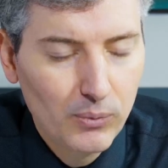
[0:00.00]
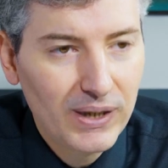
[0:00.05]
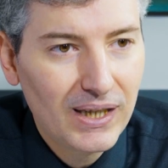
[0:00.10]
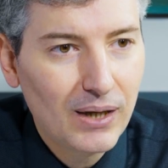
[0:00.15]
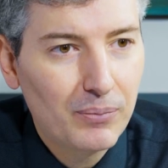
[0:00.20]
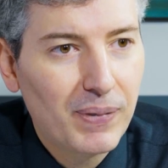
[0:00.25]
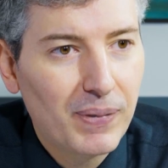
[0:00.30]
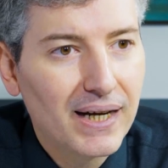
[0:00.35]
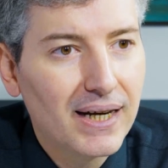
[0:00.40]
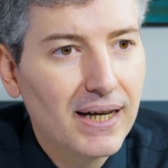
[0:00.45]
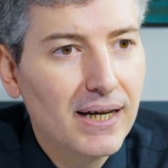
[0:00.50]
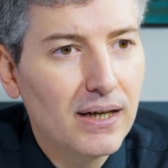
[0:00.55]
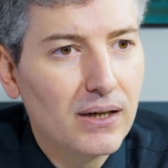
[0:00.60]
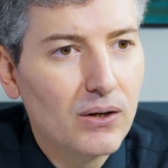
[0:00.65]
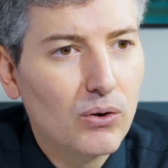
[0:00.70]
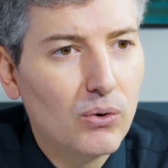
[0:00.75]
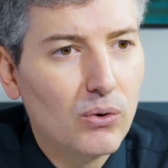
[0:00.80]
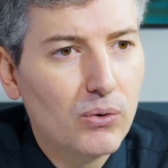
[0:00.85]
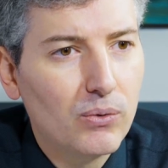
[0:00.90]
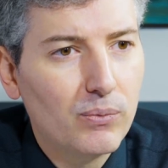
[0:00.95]
for those who
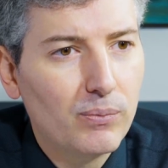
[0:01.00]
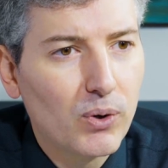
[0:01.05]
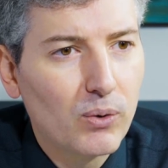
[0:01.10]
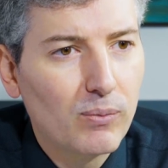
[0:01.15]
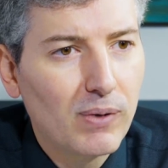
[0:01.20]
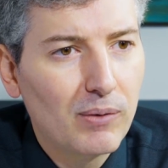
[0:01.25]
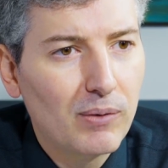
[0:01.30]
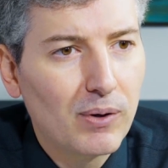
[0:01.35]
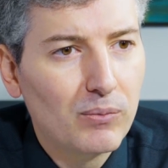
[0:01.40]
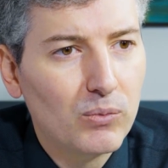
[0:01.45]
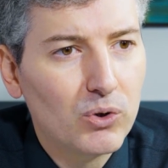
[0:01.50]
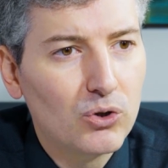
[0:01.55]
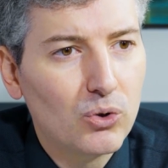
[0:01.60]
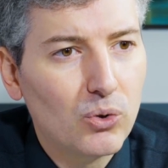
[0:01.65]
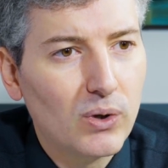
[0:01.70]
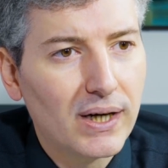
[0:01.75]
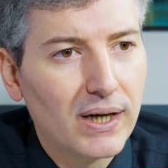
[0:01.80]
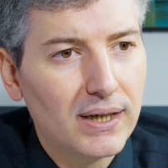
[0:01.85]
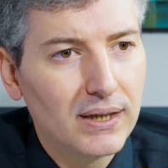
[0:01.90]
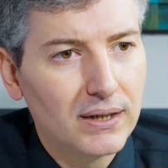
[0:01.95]
like, you can
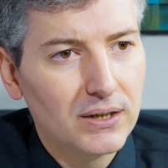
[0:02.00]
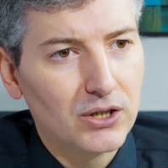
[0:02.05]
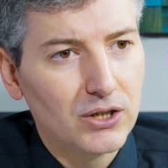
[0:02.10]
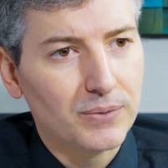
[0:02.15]
read,